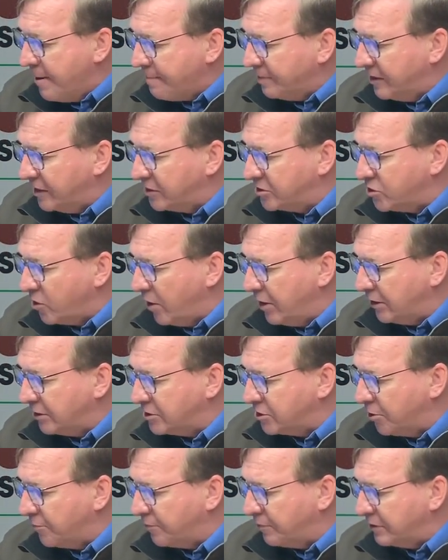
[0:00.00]
The soil
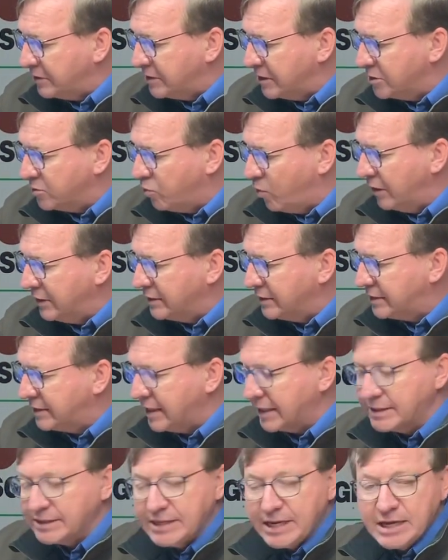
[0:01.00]
surface is
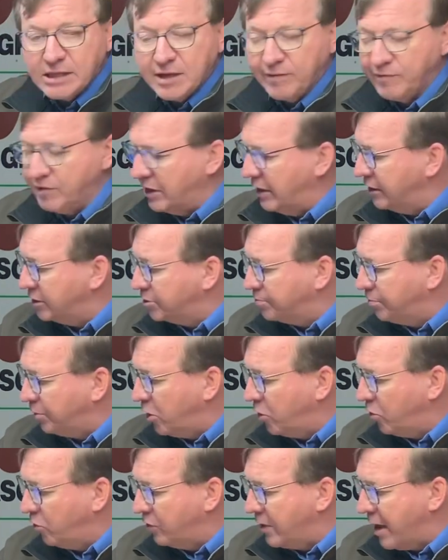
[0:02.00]
1/16th of an inch
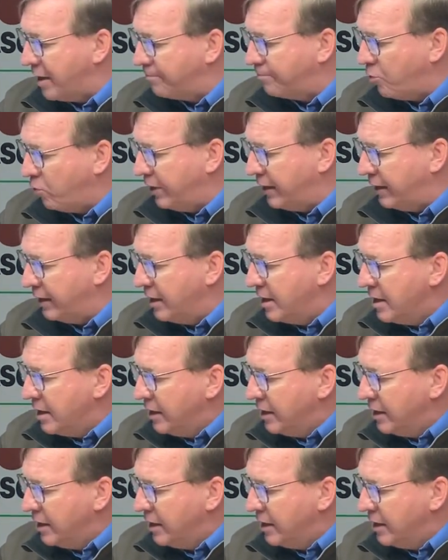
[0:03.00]
below that point.